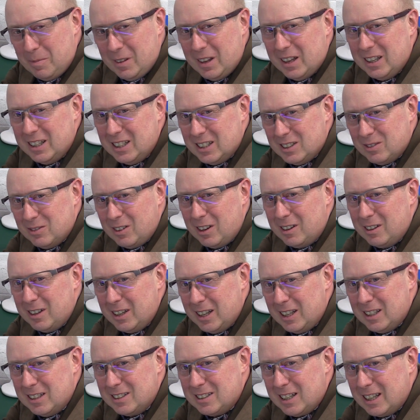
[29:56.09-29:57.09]
and
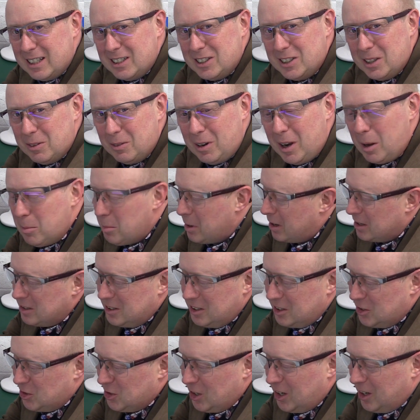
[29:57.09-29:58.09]
it takes you right back
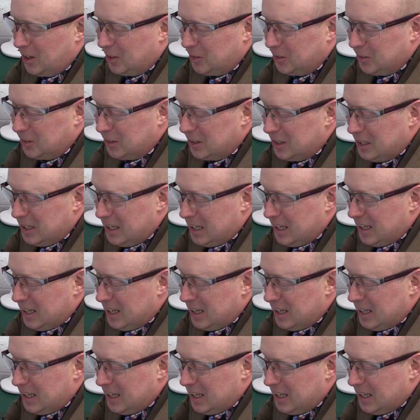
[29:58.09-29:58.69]
to your childhood.